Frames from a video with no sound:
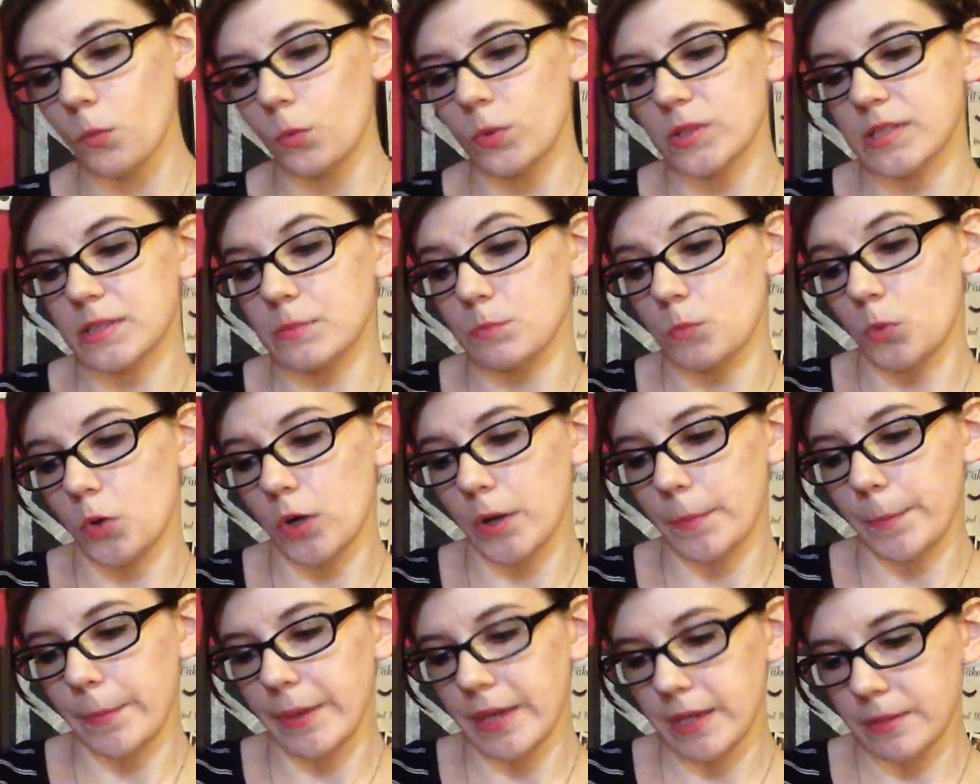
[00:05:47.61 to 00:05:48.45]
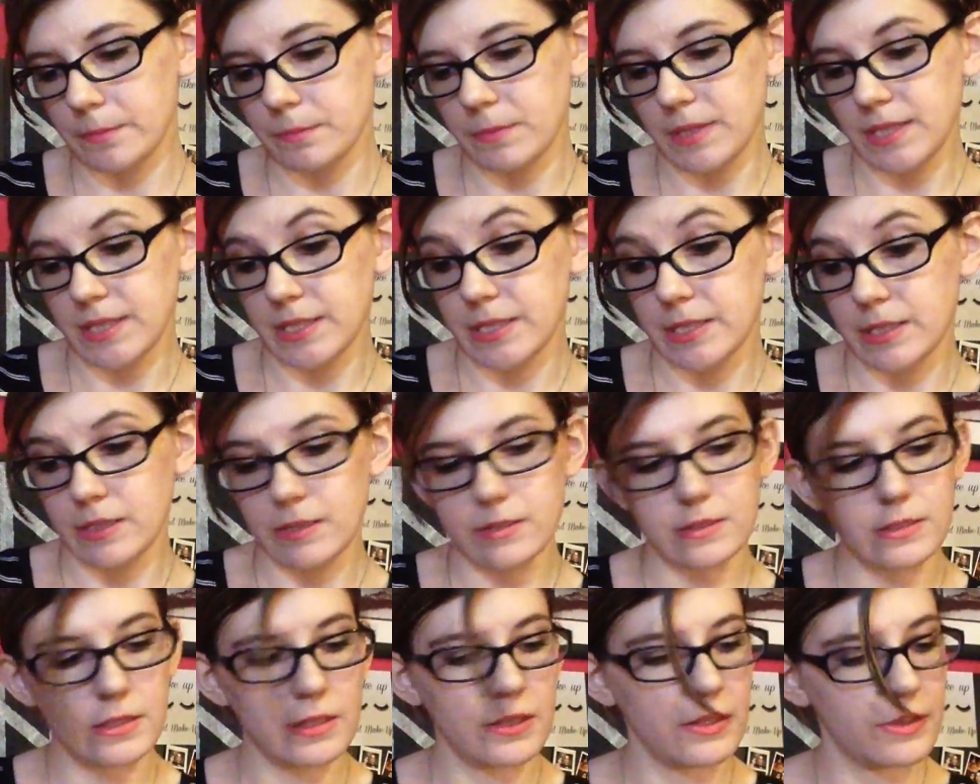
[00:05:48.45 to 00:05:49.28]
was more
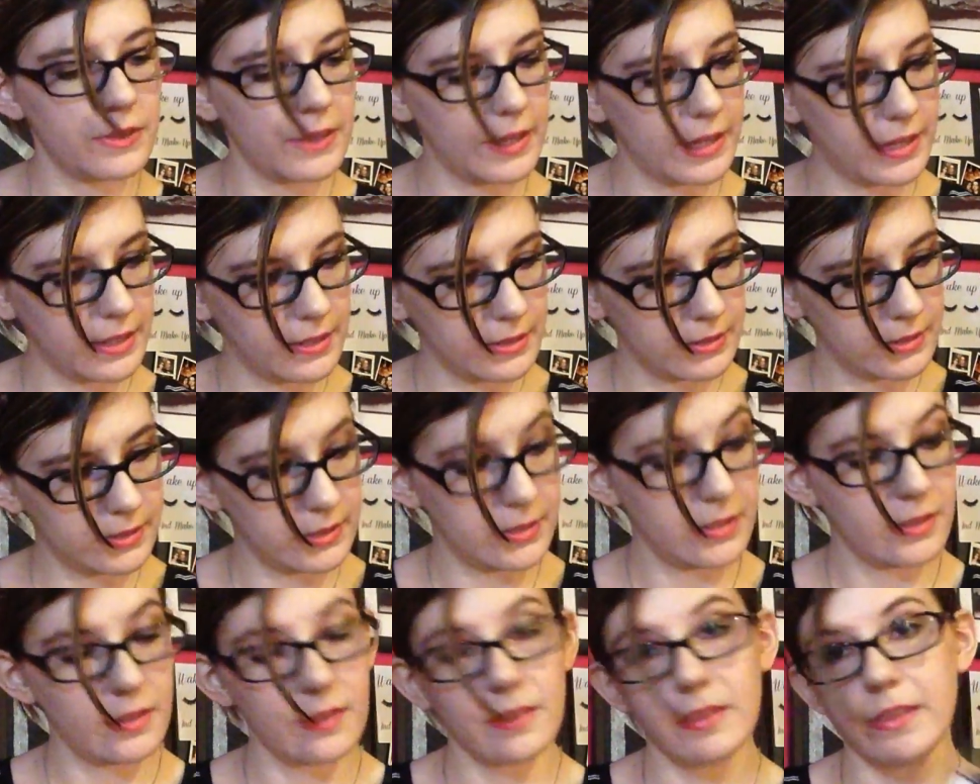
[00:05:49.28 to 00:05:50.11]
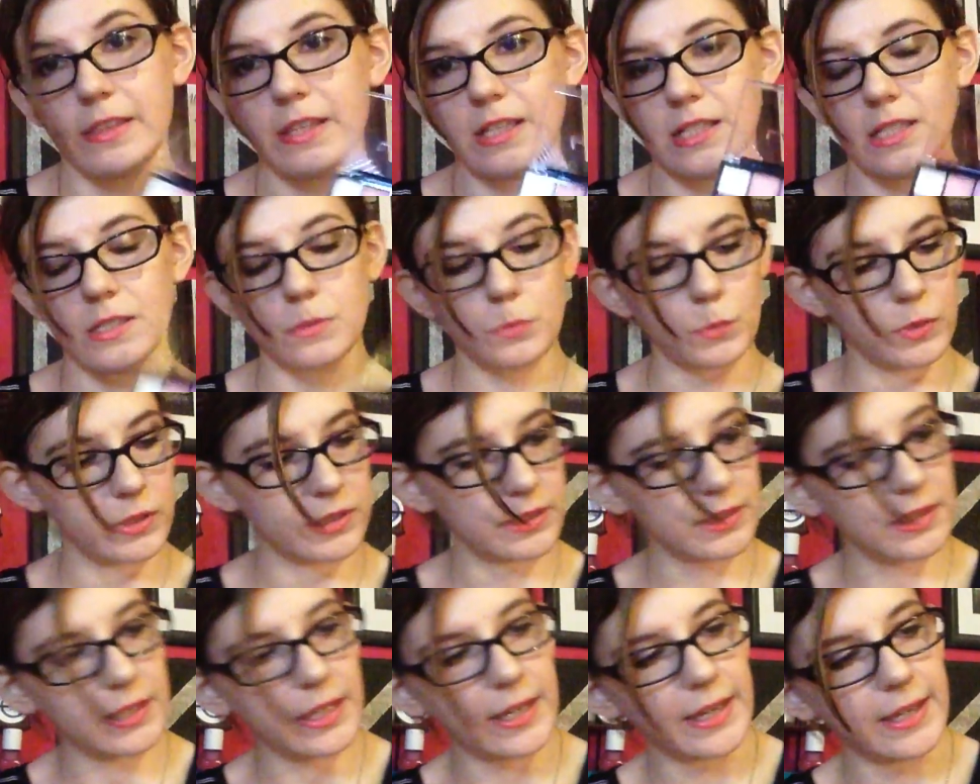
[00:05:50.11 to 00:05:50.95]
pigmented than this
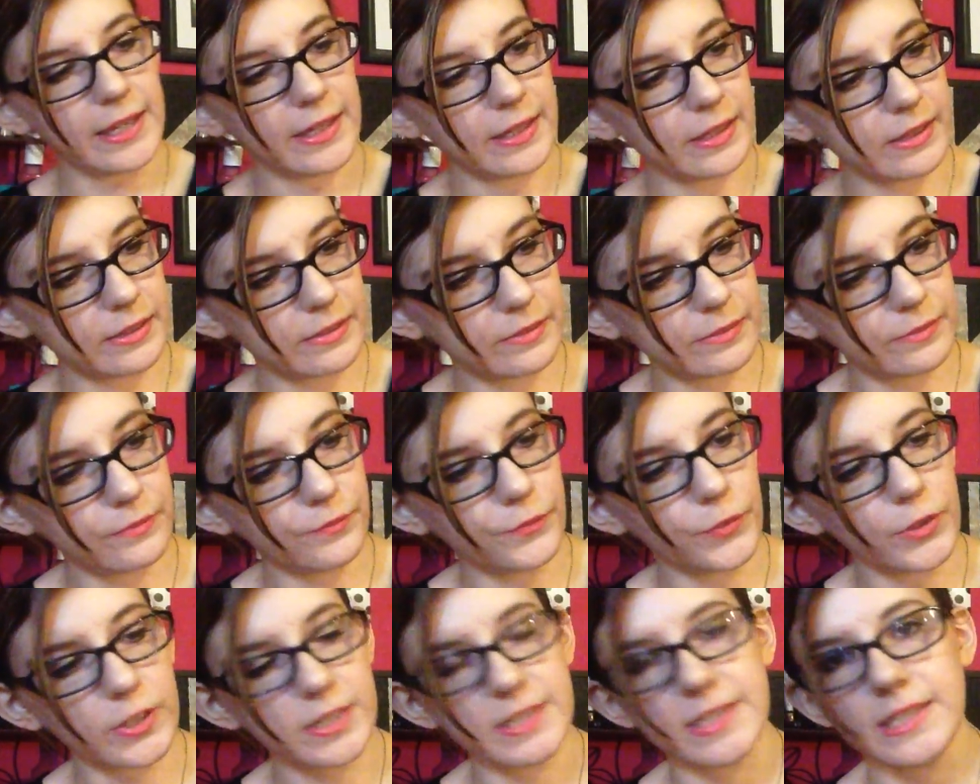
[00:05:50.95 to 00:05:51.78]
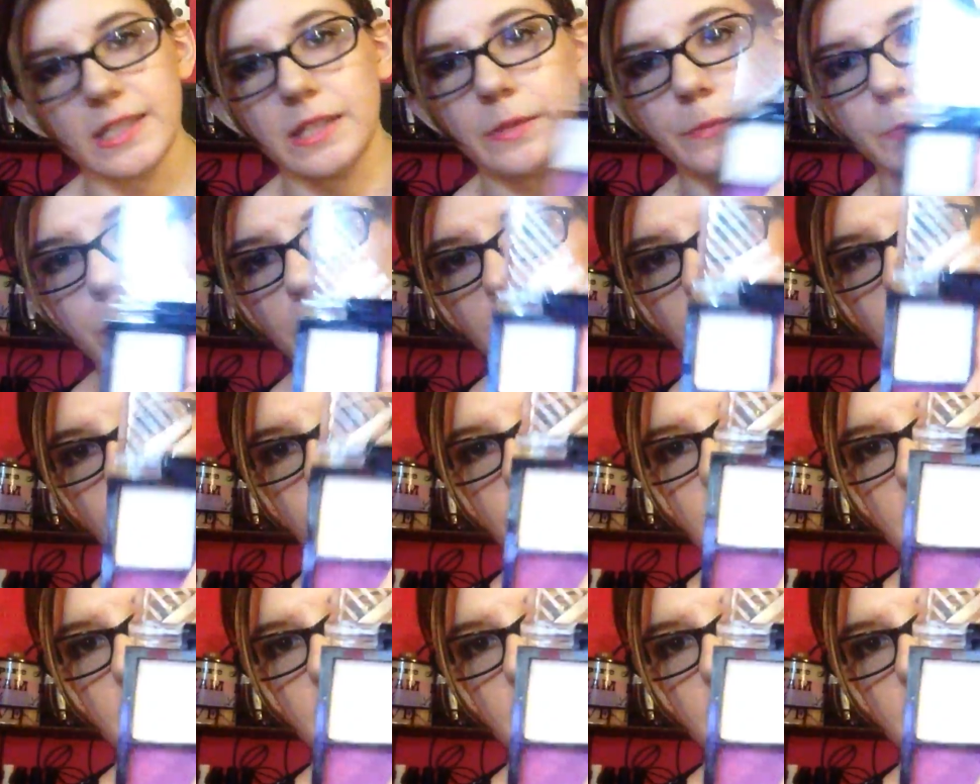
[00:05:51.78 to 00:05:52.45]
one. Like, for example,